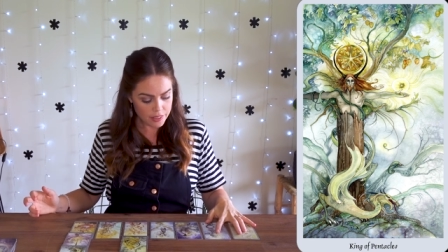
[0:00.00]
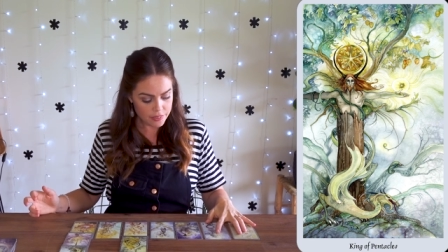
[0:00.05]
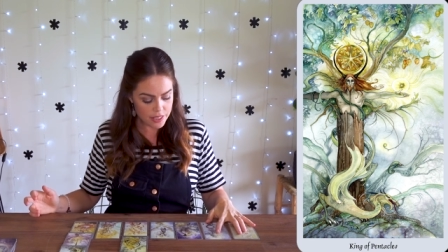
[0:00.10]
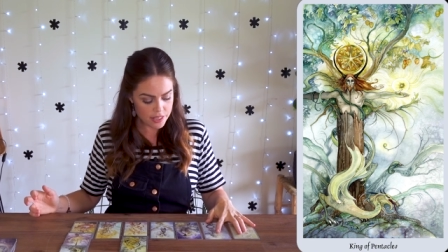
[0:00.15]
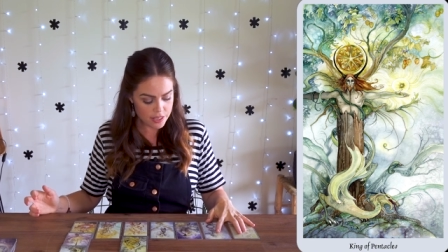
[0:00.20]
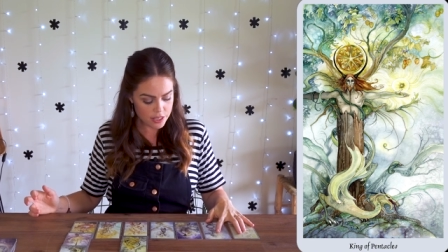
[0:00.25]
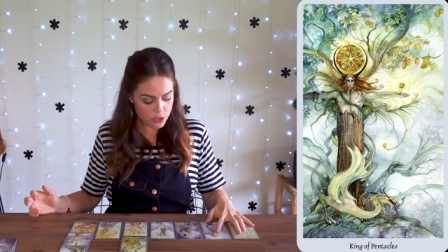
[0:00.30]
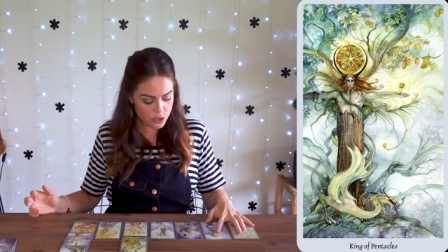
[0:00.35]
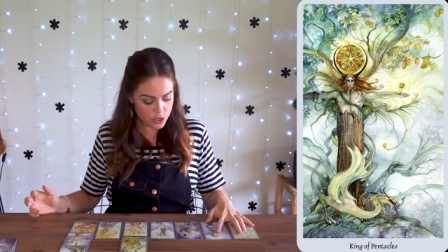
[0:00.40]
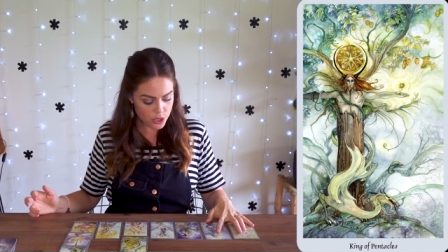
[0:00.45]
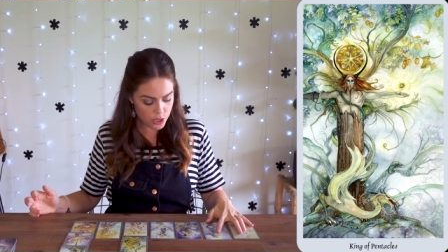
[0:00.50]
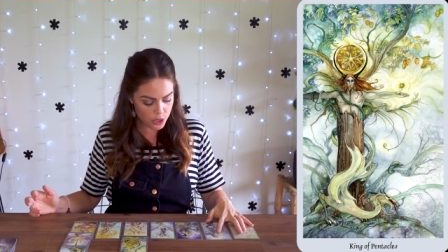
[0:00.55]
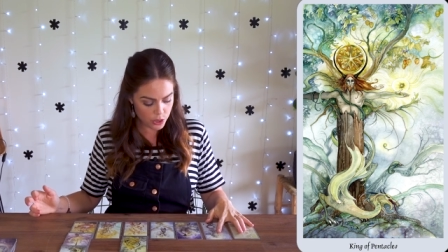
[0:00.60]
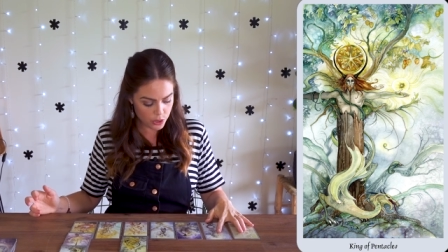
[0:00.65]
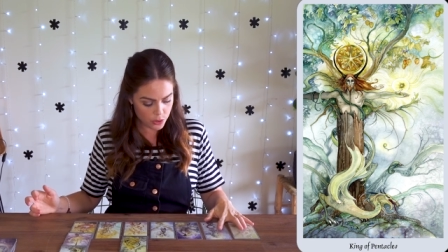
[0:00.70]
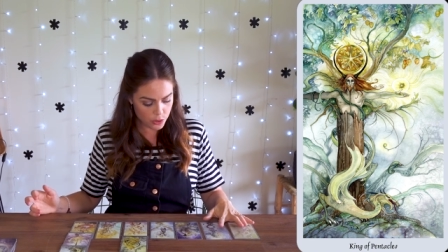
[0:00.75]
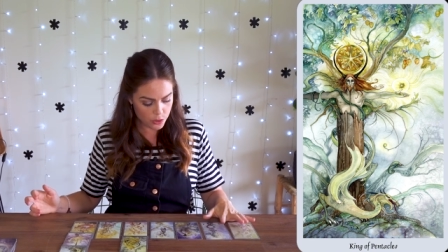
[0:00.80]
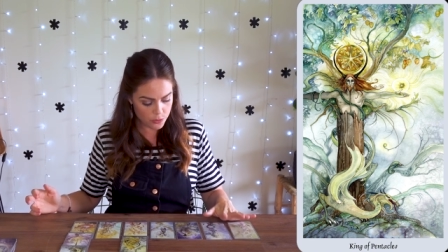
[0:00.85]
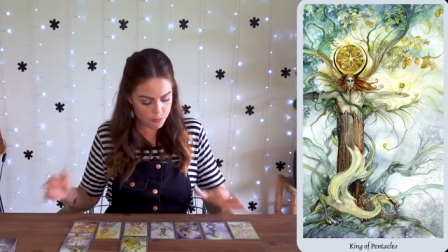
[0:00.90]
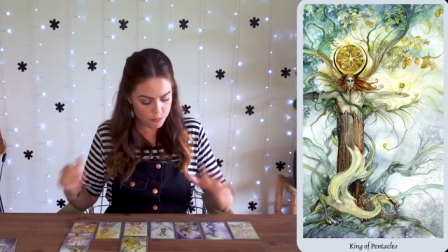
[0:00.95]
This is
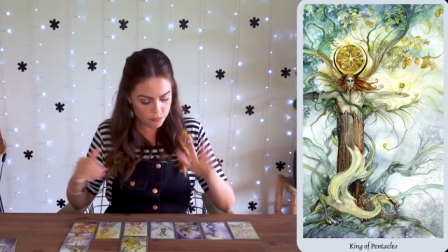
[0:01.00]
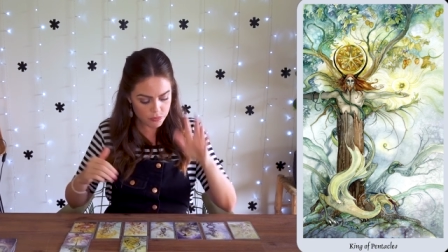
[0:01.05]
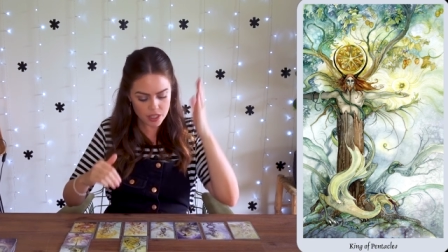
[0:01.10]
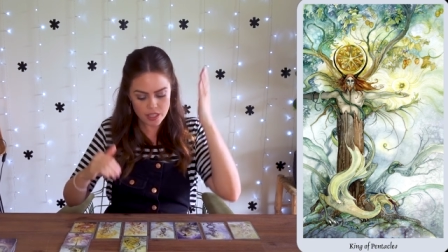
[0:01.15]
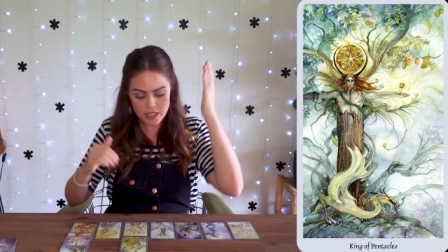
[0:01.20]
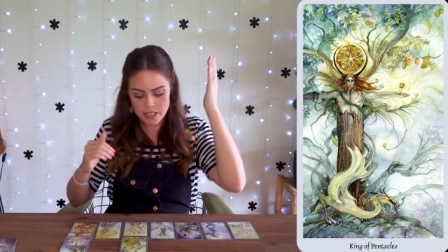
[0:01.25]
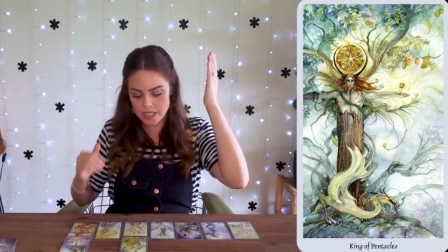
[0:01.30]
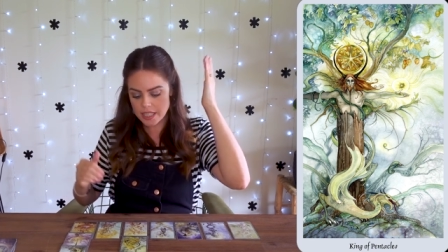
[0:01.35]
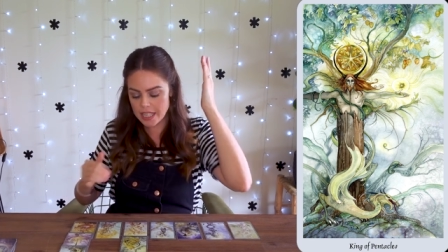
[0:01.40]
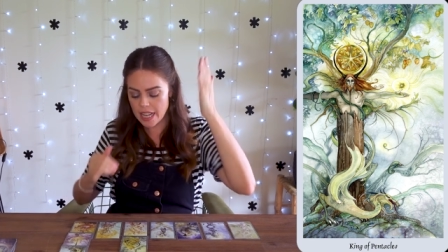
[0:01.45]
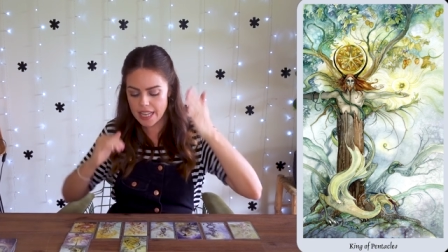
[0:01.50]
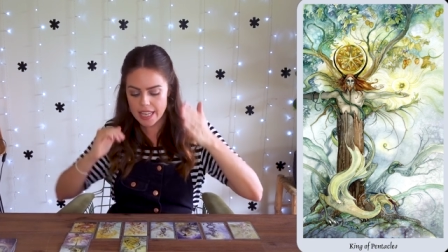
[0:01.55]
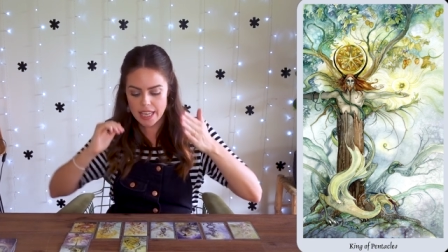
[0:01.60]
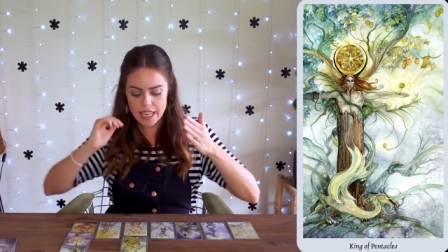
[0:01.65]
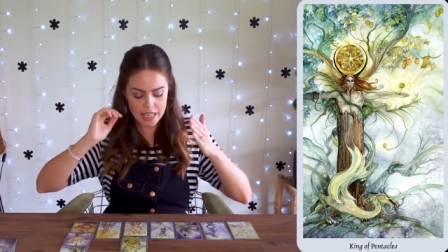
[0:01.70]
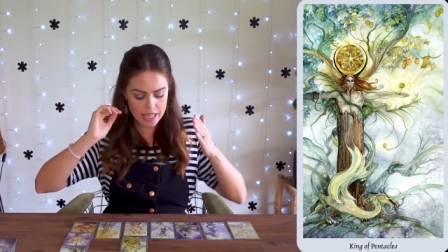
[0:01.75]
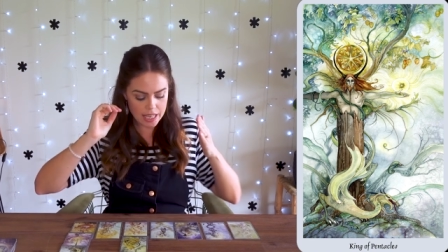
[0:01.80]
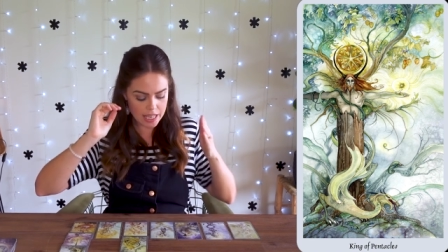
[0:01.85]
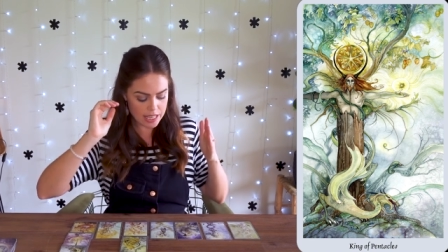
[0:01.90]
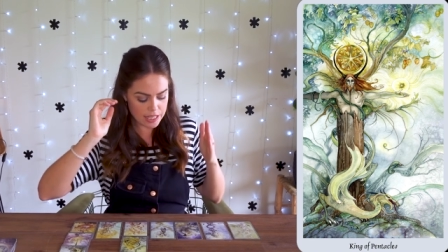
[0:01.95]
you
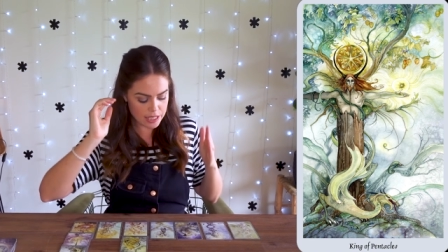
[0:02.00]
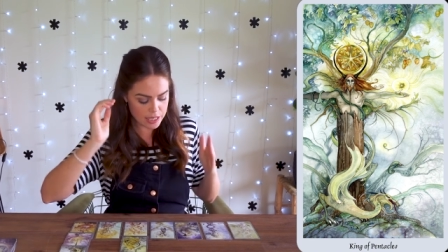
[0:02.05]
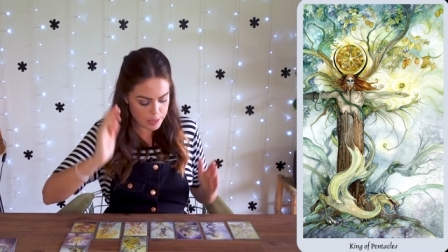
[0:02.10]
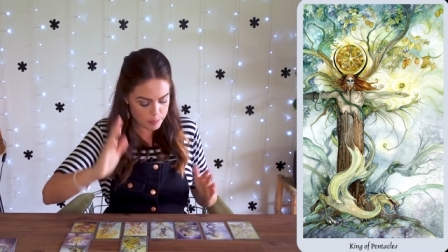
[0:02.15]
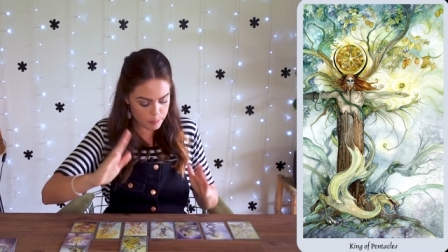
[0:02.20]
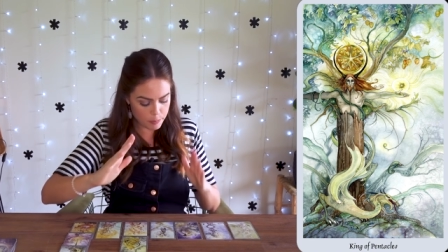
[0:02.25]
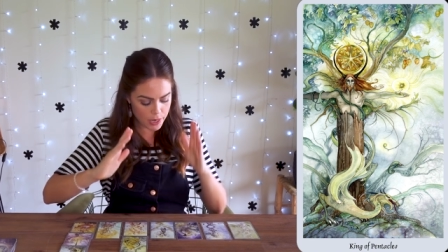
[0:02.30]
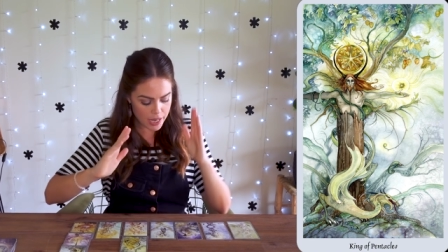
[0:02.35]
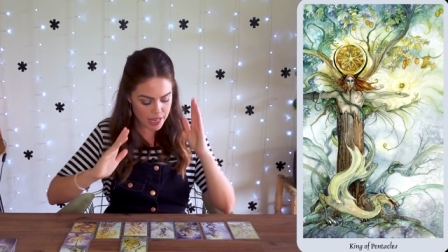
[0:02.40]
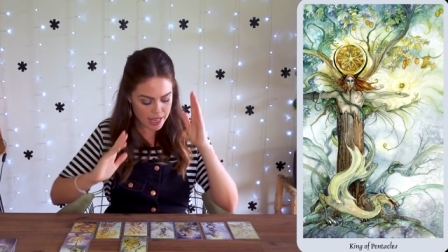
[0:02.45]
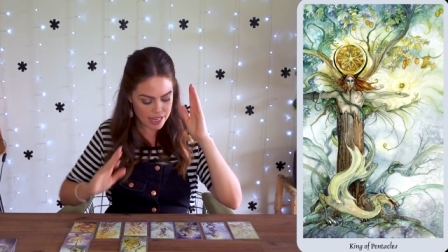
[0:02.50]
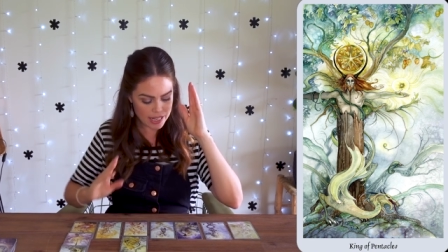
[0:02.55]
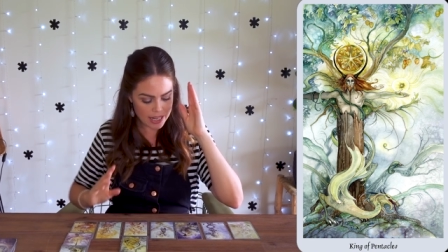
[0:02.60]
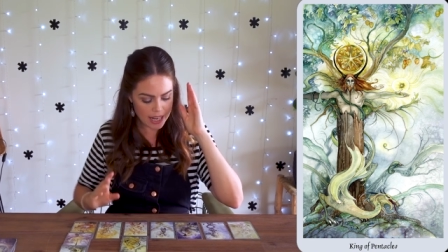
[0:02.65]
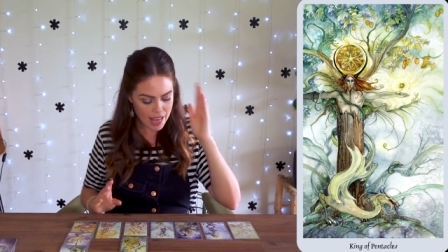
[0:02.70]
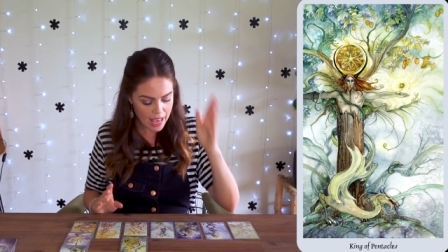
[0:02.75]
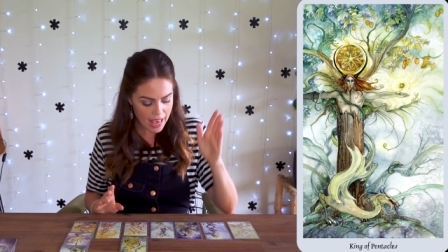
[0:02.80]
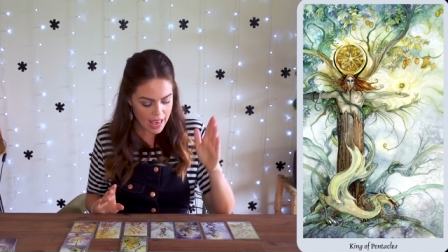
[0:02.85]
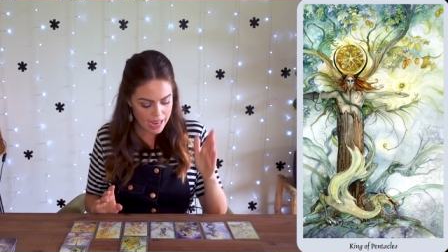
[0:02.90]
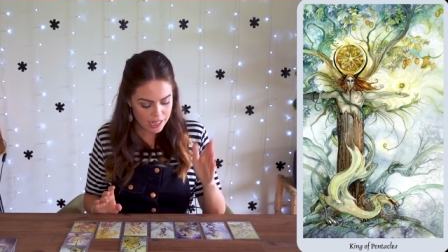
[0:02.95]
taking
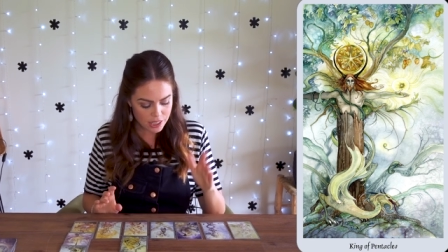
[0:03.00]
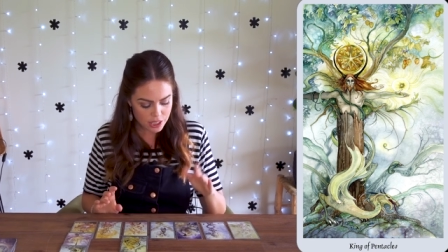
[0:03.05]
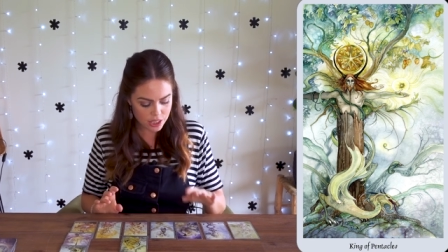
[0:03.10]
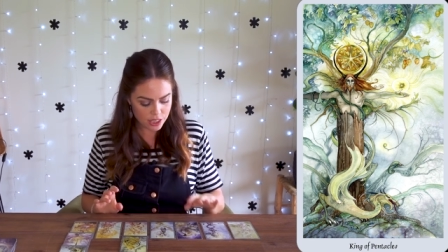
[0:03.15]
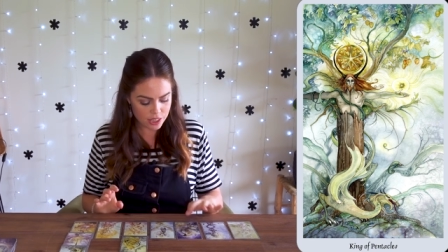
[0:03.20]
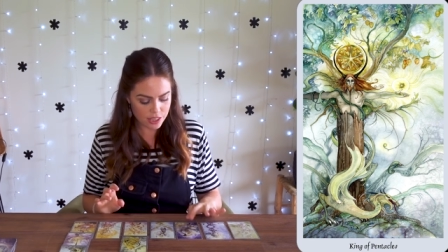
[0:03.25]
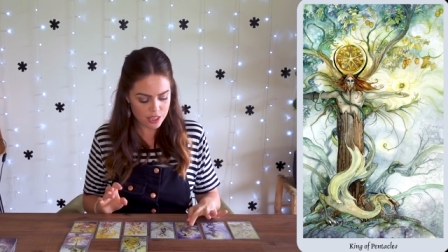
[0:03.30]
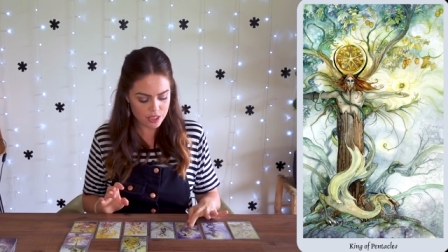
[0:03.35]
inspired action.